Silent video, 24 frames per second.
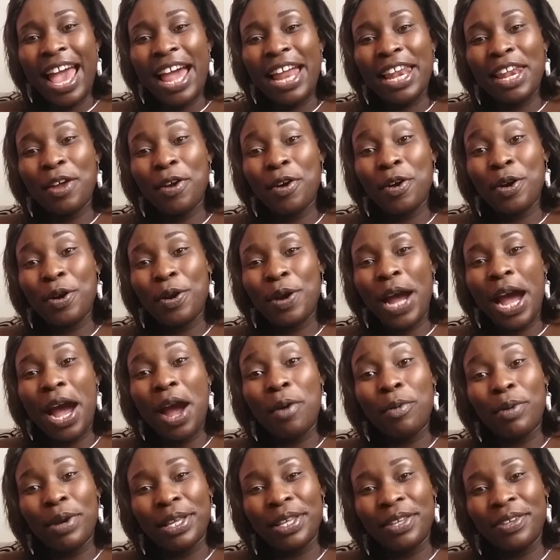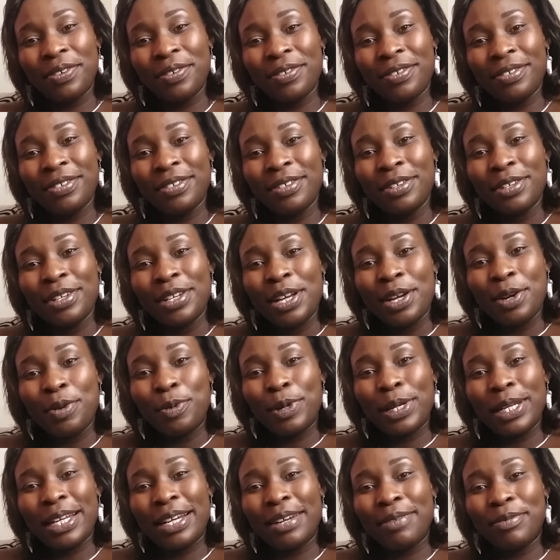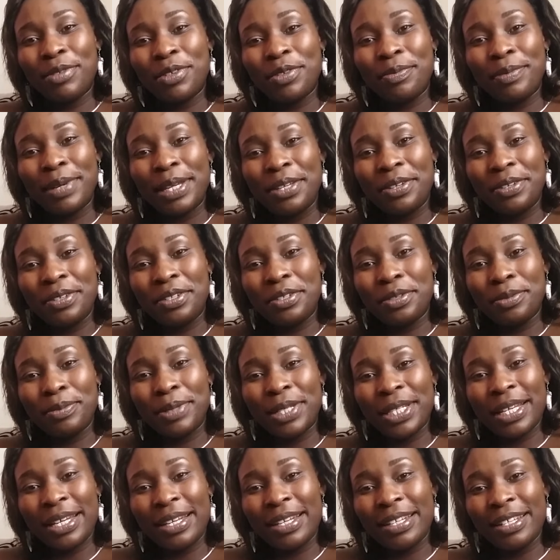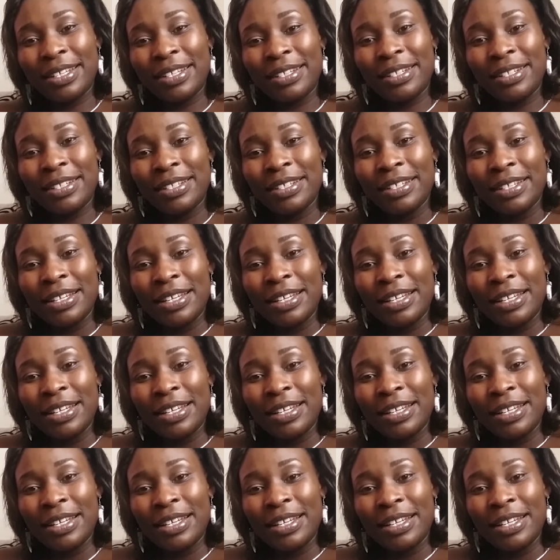Hello, how are you? Welcome to my YouTube channel.